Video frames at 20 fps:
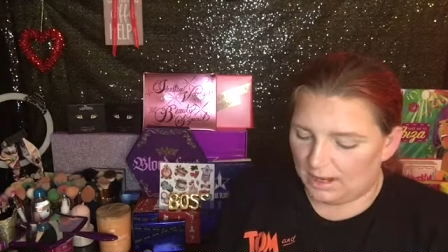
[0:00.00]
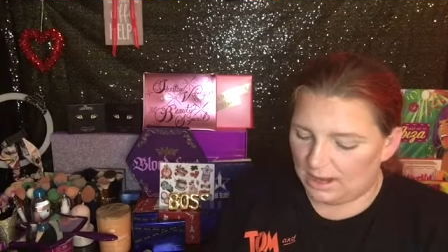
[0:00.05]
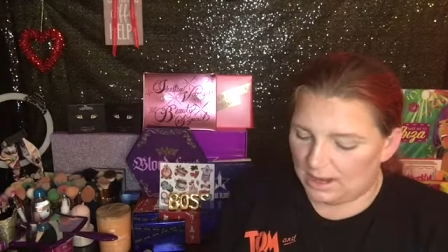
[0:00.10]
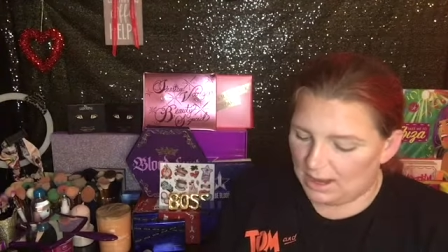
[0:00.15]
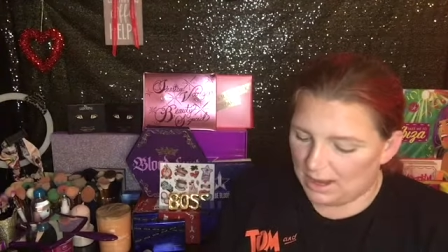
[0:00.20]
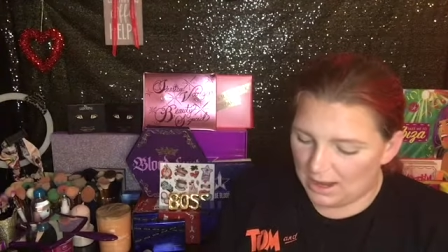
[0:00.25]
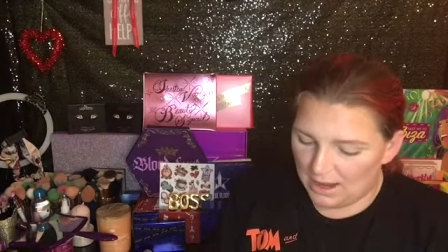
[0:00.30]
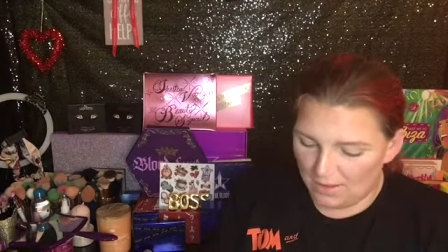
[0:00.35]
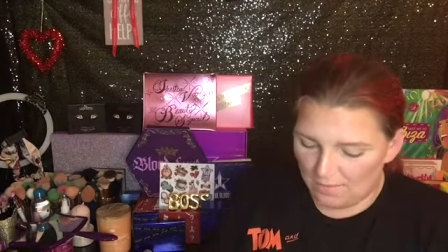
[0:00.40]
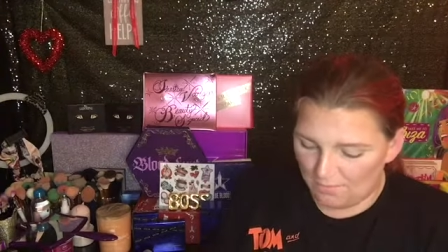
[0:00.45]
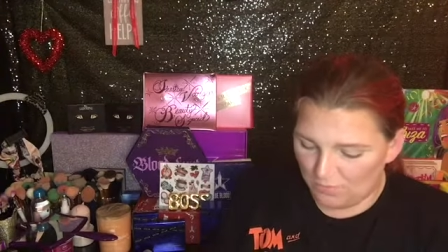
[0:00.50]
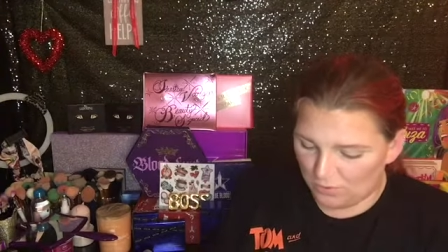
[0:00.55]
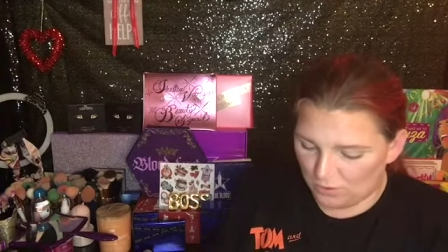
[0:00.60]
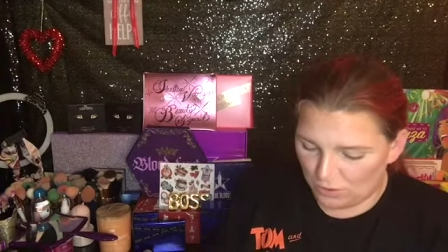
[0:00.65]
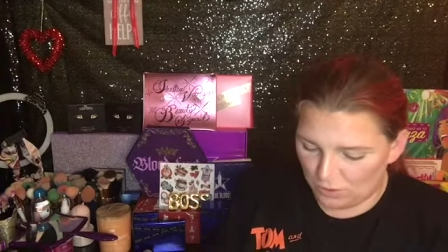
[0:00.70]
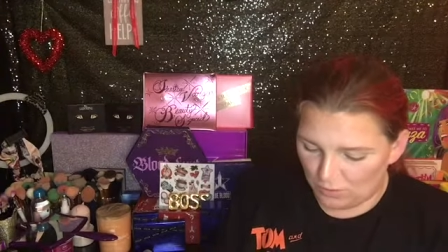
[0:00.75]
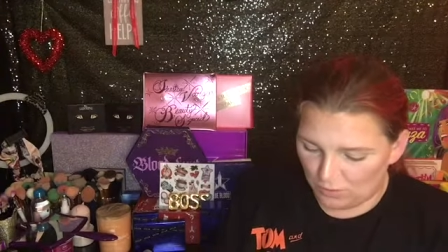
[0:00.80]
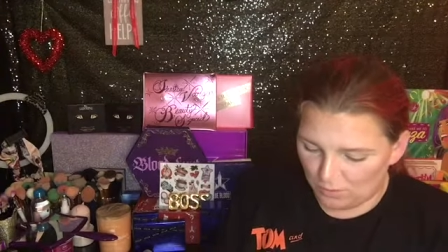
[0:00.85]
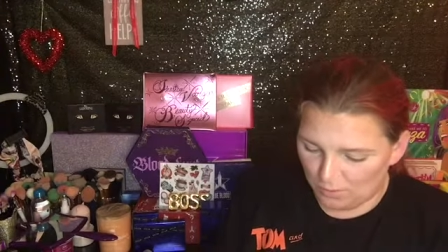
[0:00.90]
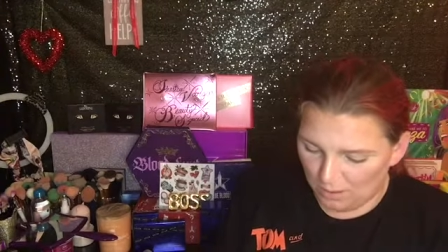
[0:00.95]
Love you
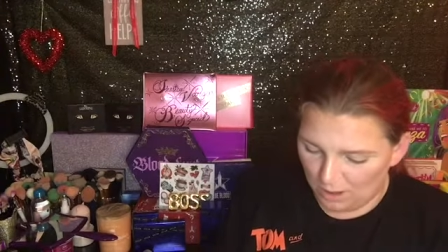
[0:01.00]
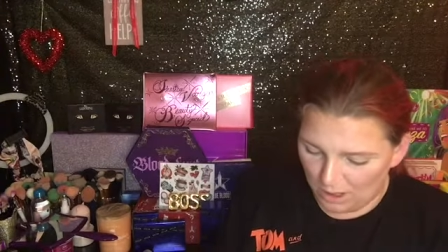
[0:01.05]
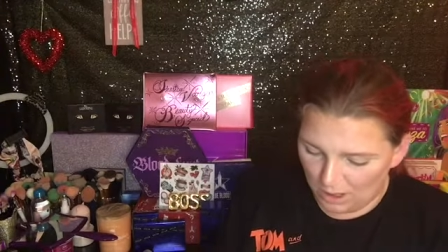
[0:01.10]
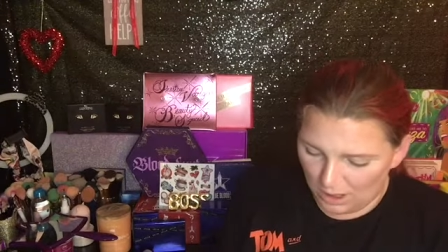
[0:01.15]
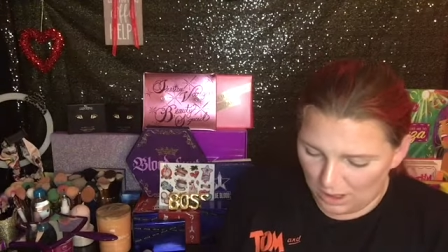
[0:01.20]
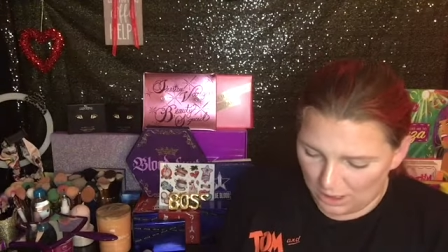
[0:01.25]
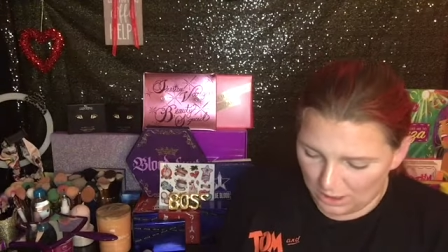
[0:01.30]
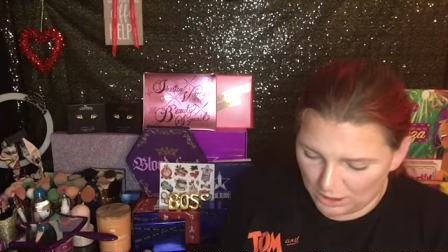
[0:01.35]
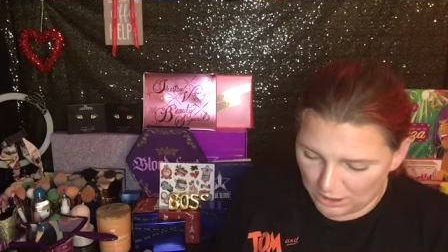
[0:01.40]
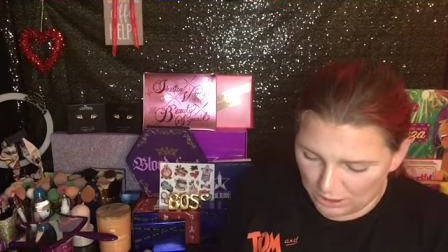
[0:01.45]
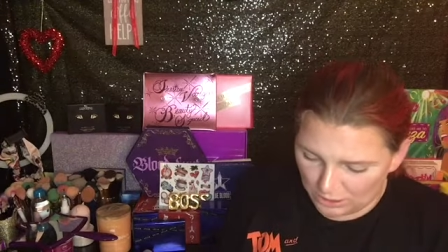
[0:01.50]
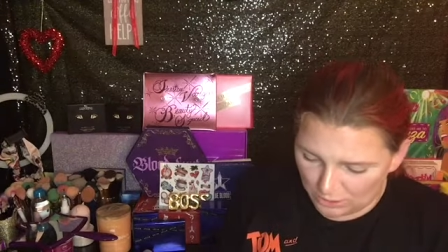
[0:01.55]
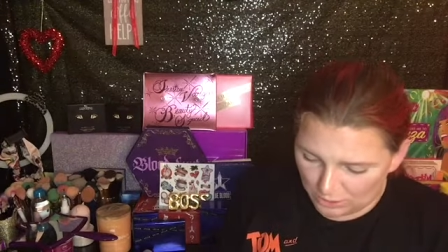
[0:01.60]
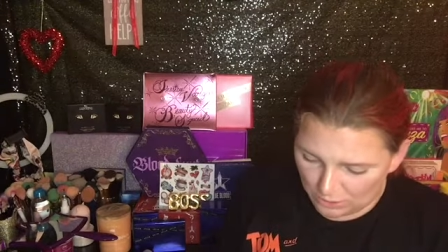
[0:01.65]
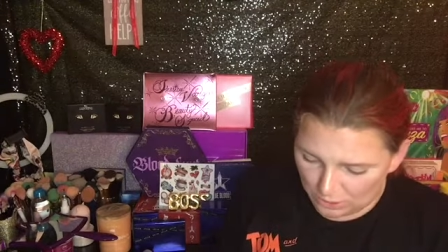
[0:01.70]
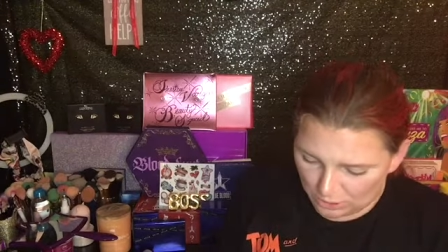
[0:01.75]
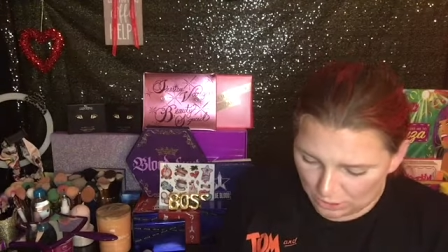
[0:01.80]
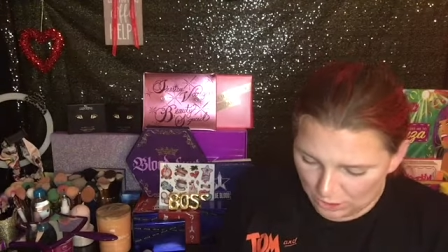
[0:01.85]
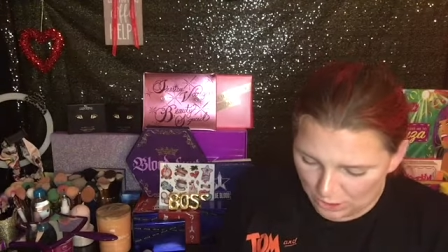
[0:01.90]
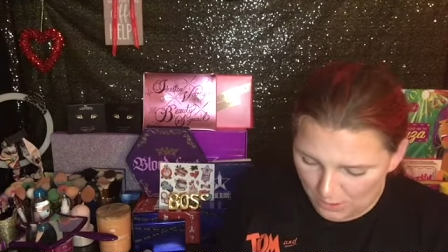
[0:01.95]
so much. You're
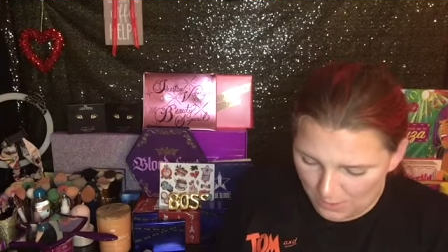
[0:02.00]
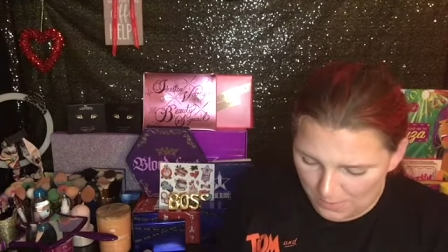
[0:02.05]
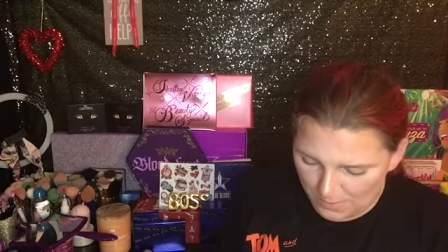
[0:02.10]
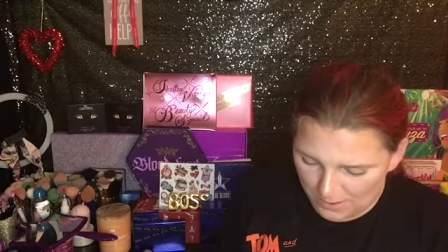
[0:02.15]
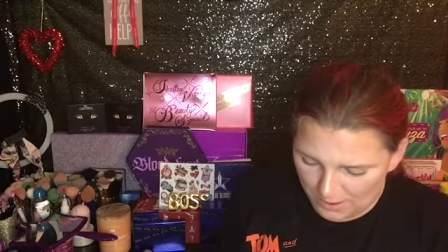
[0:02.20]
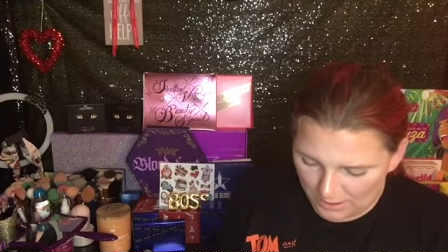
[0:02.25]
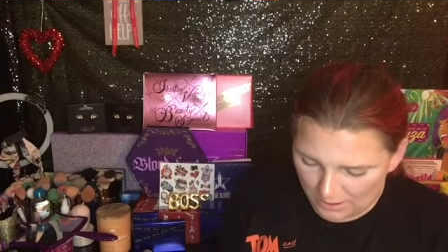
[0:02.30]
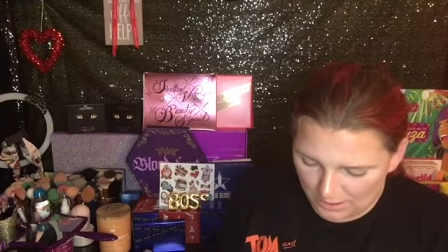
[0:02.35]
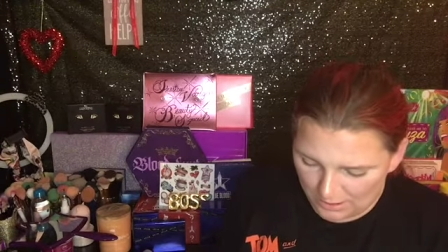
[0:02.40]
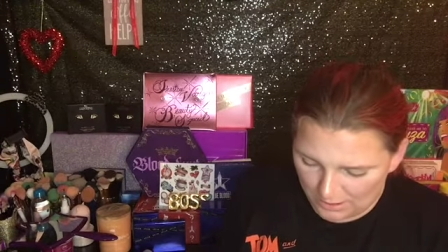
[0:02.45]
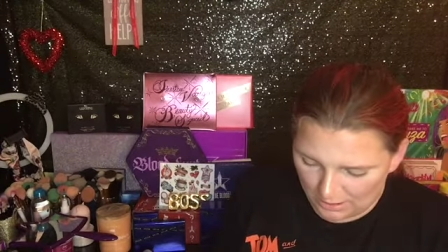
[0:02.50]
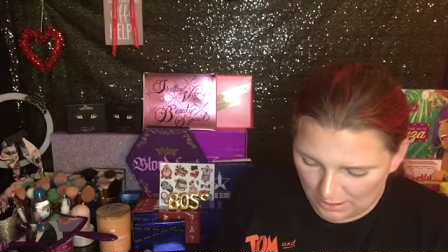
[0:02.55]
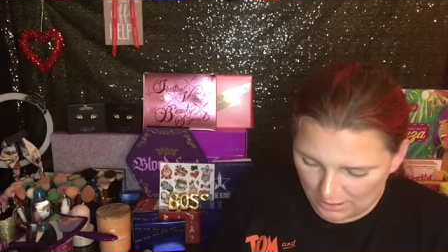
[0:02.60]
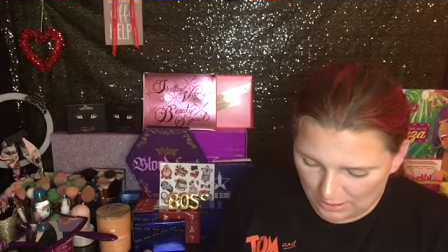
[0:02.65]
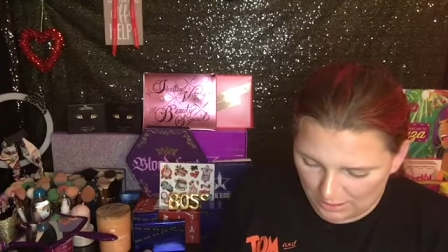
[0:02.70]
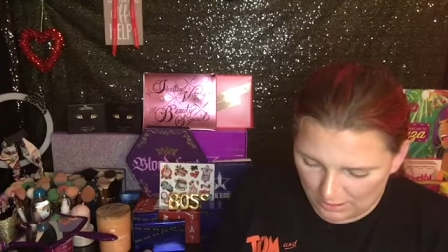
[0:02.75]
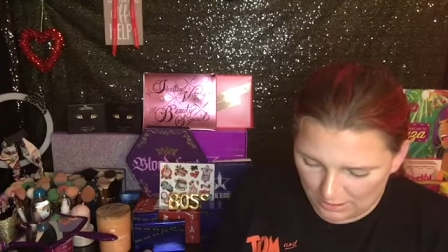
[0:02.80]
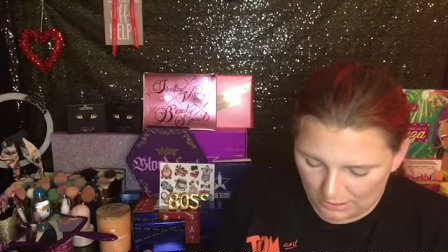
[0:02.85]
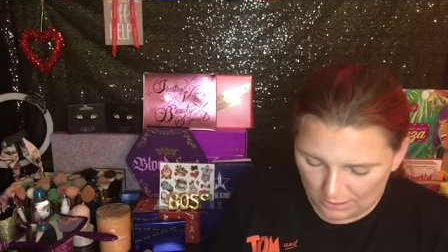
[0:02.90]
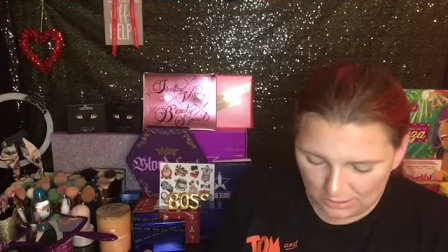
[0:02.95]
so
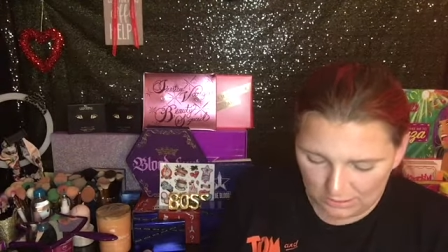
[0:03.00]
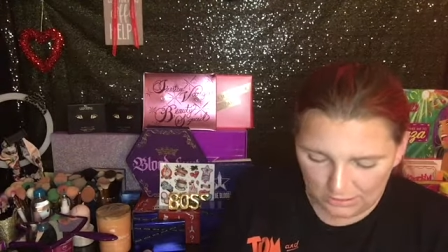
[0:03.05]
amazing.